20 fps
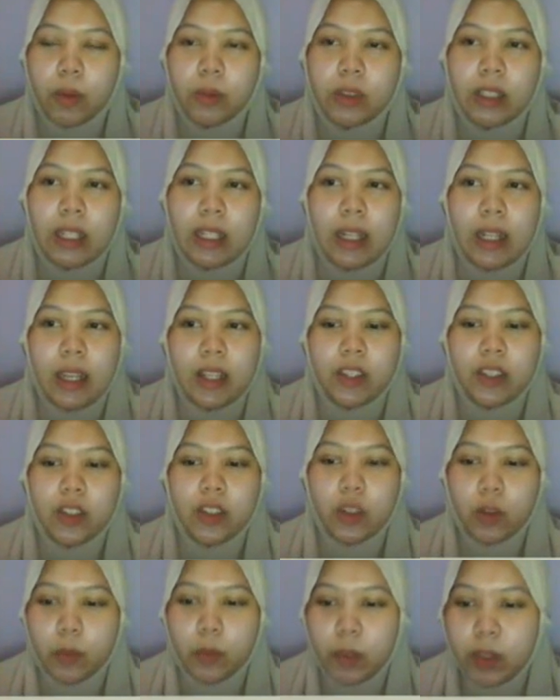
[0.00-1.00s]
would like
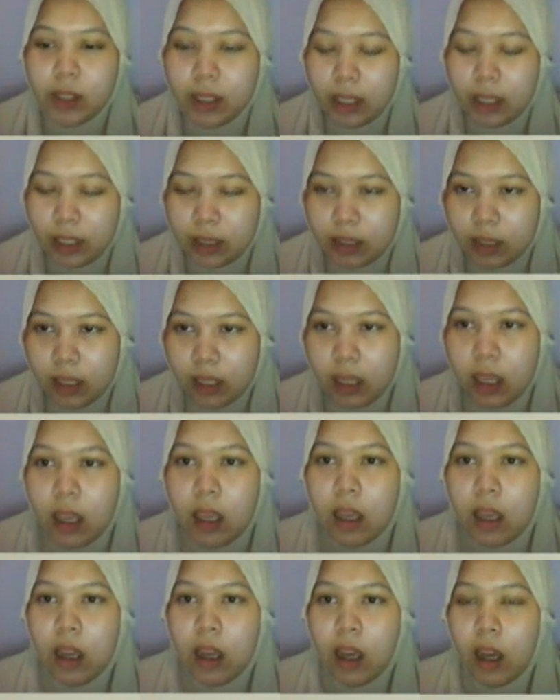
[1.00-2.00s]
to present
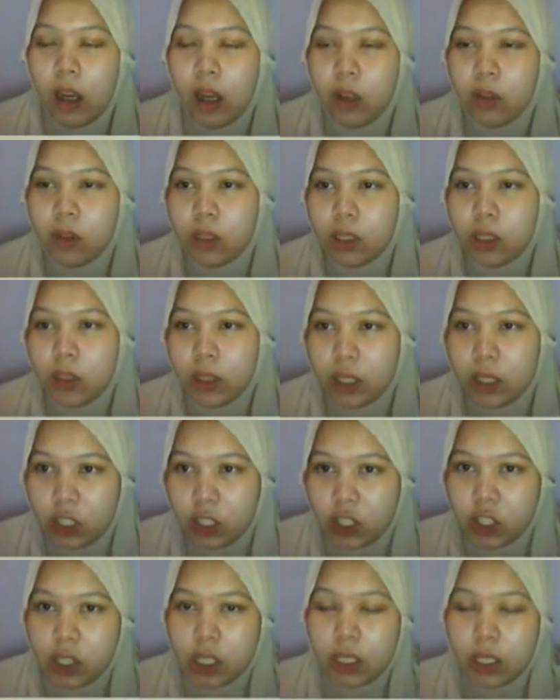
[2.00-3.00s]
our
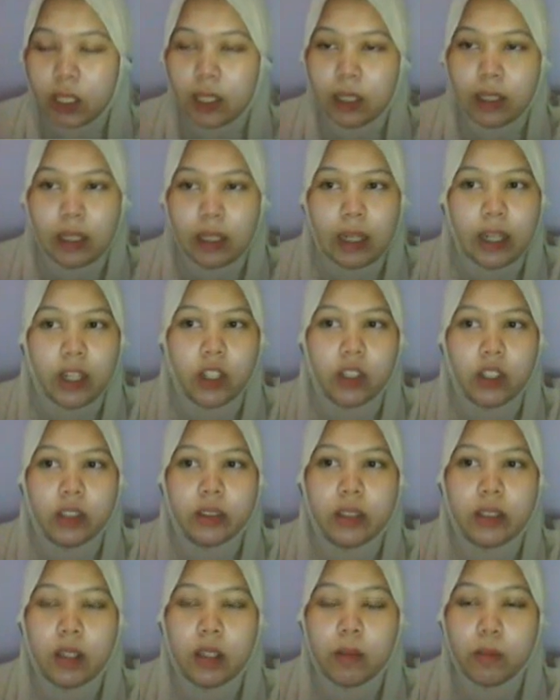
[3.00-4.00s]
research
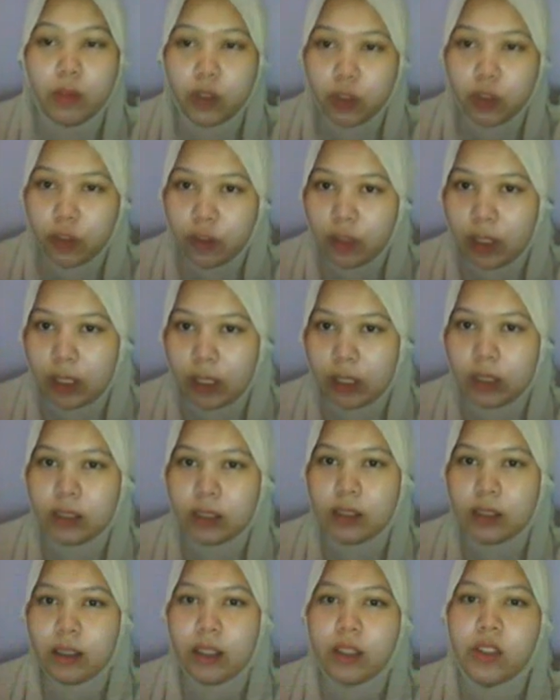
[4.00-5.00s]
entitled A Move
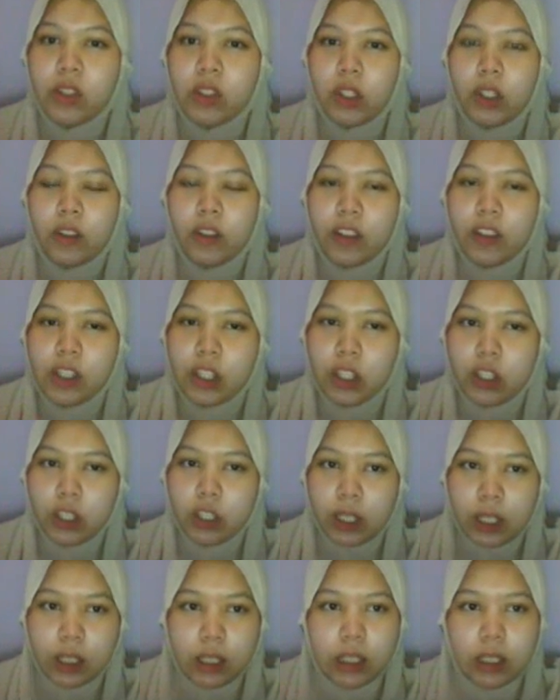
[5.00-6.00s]
Analysis of
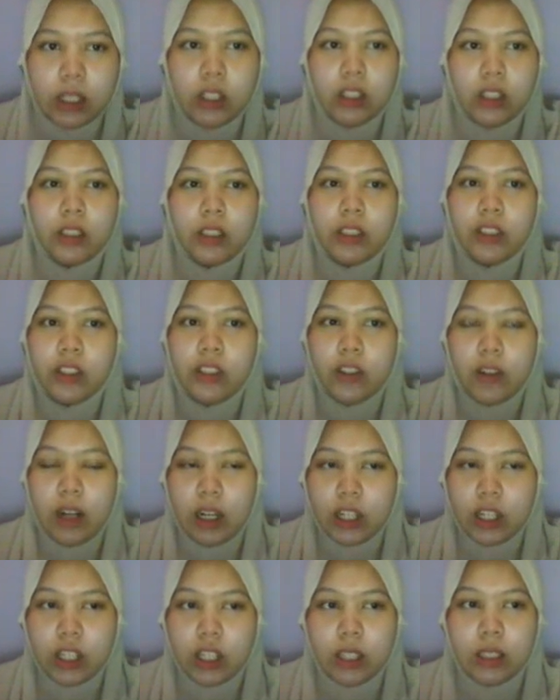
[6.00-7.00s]
Research Article
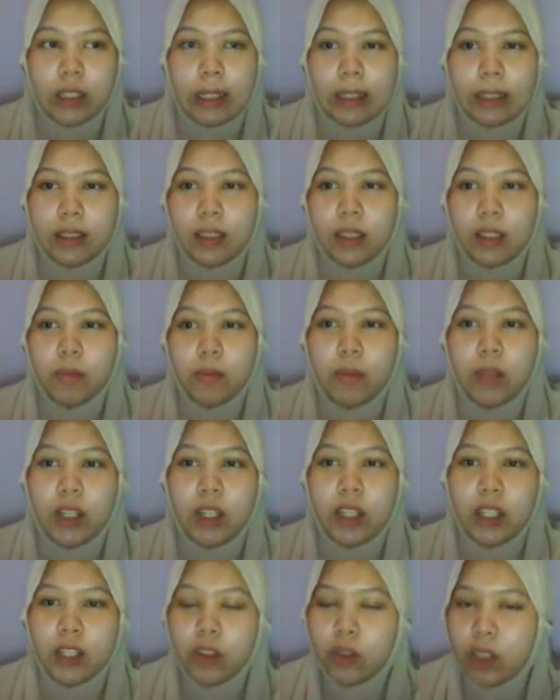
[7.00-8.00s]
Introduction written
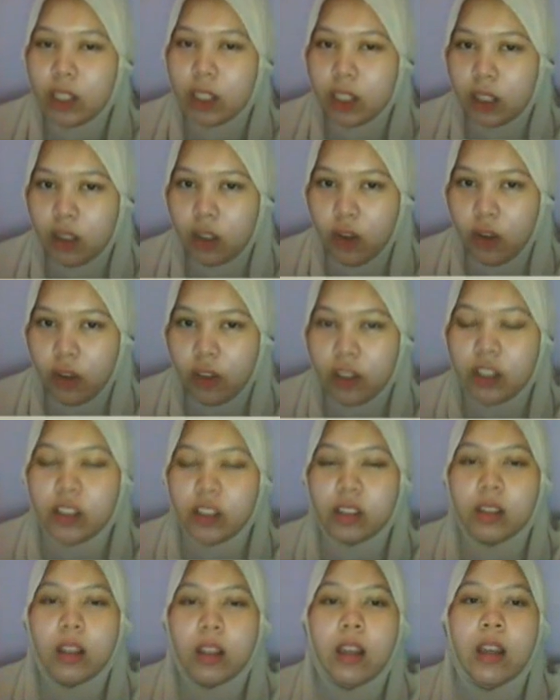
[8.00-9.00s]
by Indonesian
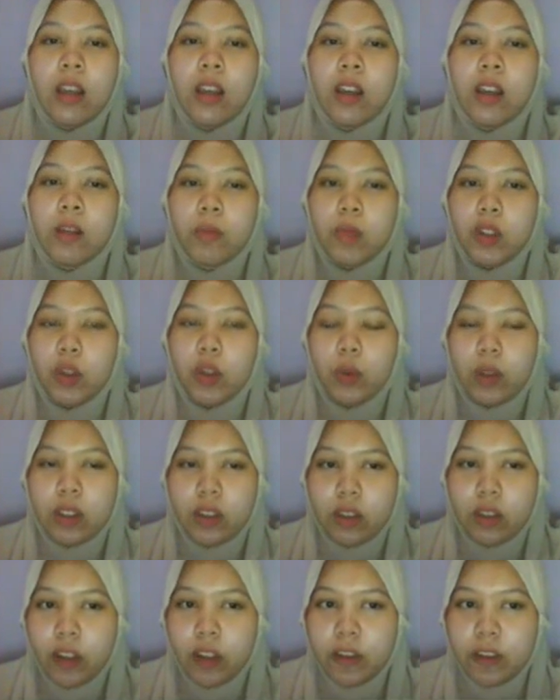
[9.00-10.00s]
authors between
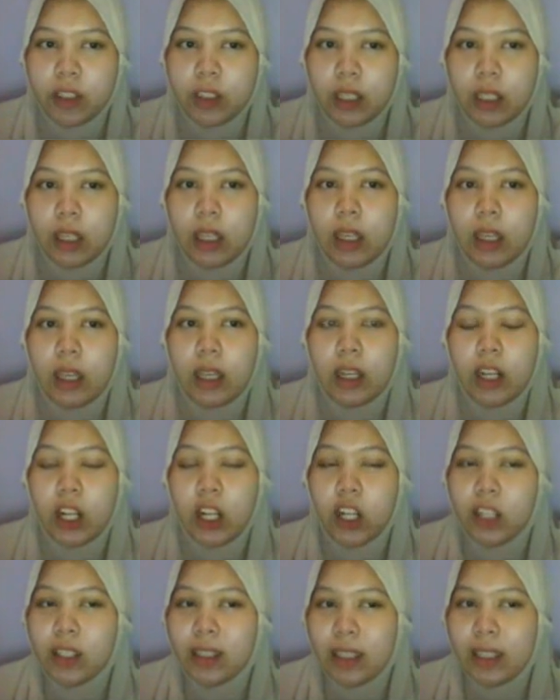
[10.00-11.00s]
soft and
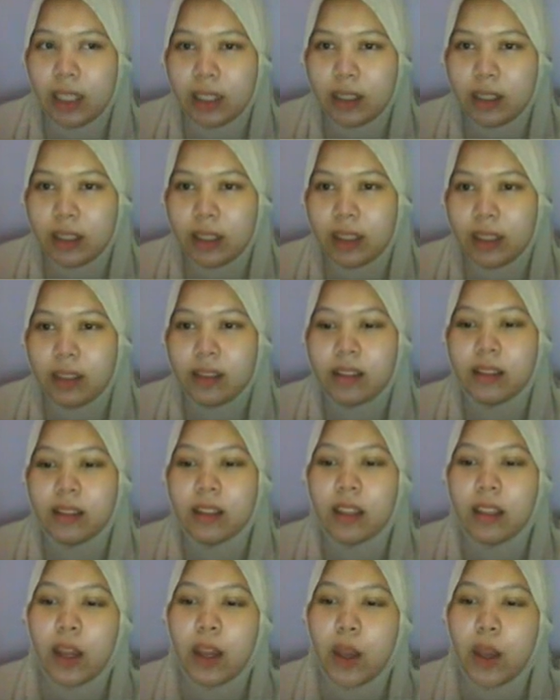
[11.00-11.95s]
hard sciences